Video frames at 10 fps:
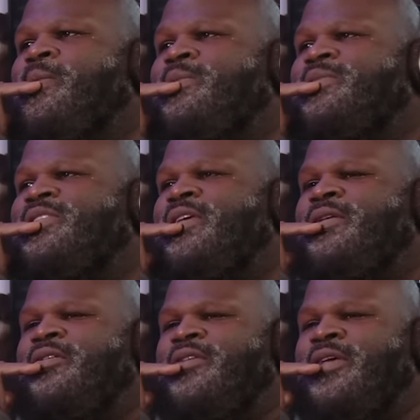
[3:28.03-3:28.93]
sitting
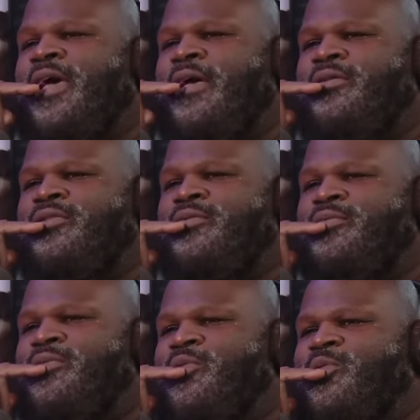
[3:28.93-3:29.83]
on the couch
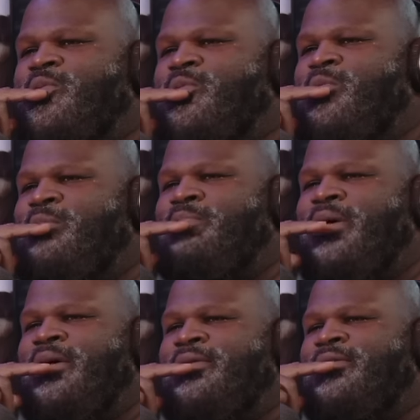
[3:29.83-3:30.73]
with
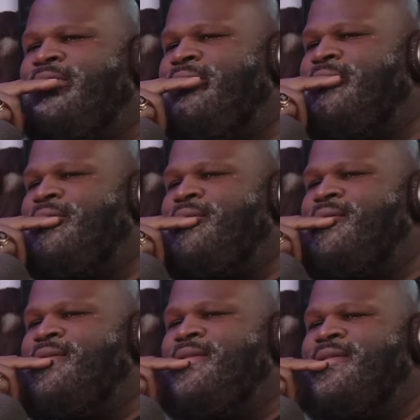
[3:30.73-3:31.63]
Bess.
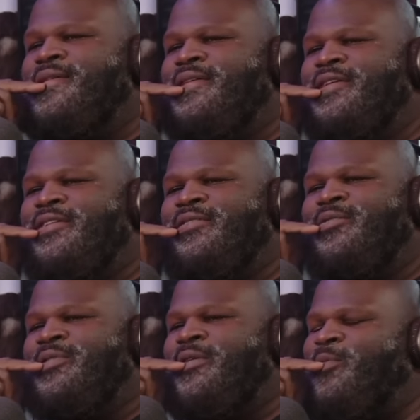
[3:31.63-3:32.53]
You know,
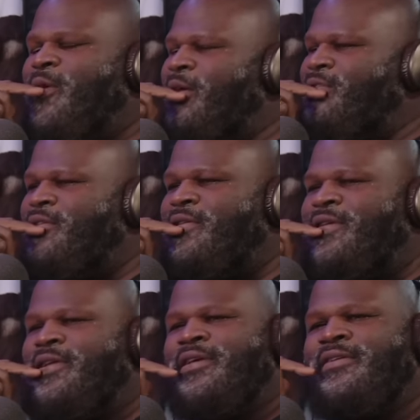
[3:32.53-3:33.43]
they watching
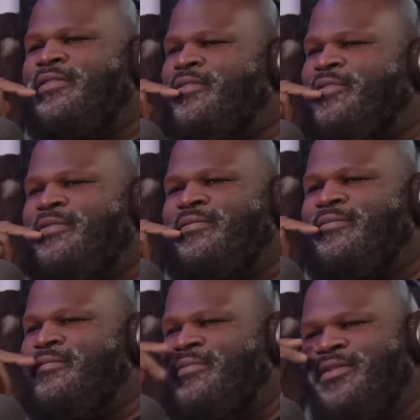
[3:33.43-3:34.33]
and he's,
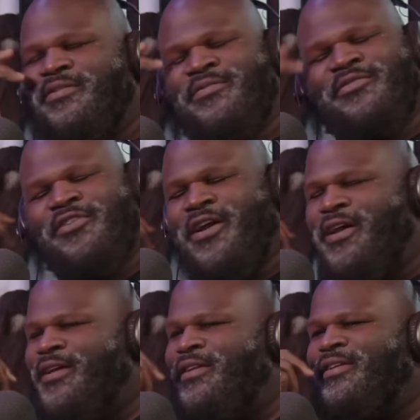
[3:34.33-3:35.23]
you know,
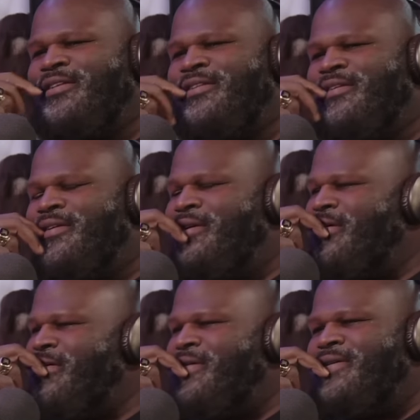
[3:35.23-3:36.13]
crying and
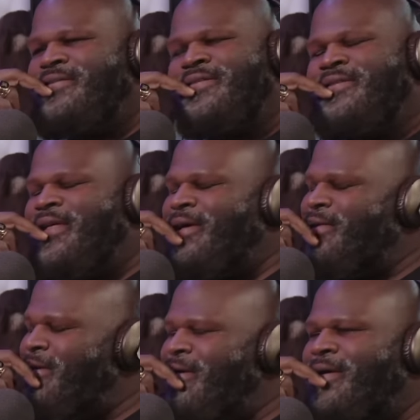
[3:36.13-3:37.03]
just like,
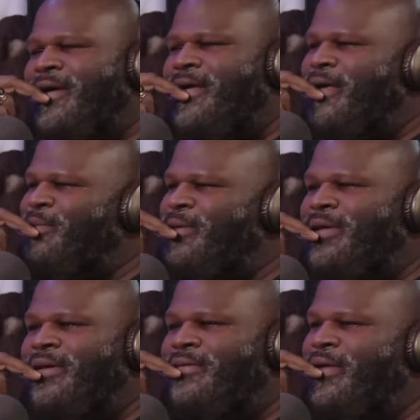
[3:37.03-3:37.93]
dang, I can't
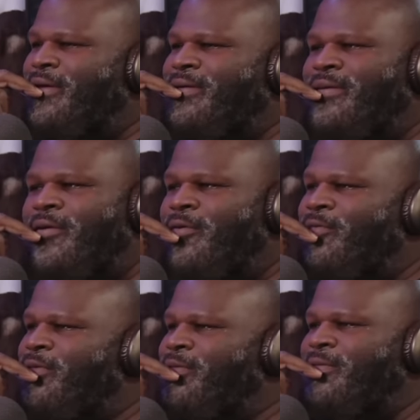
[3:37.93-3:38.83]
believe that it's
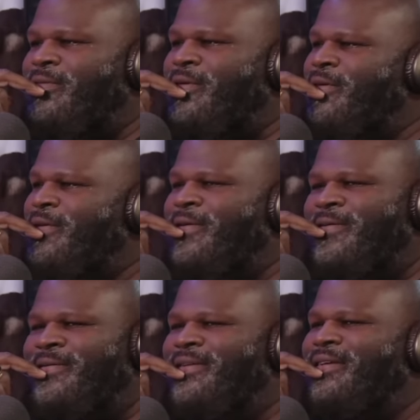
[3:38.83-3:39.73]
over. You know,
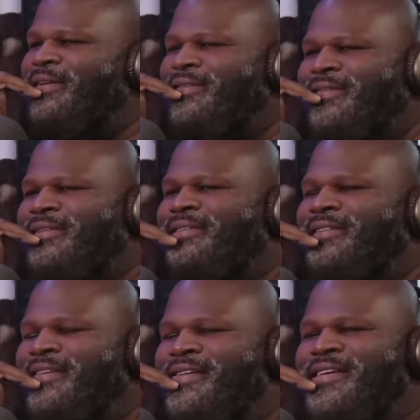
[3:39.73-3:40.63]
it's,
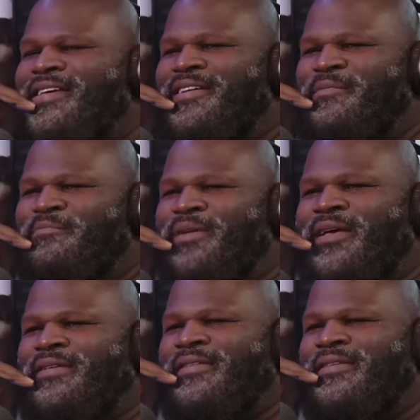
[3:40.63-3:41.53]

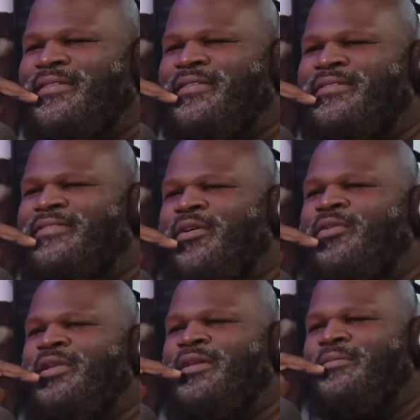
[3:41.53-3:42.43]
Bess is
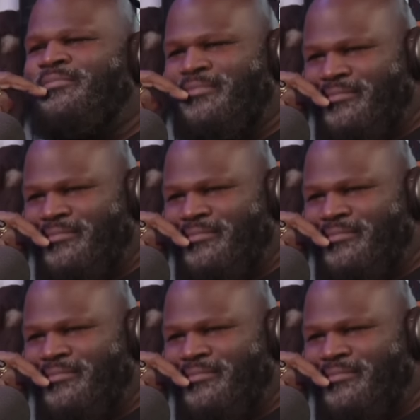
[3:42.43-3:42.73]
consoling him,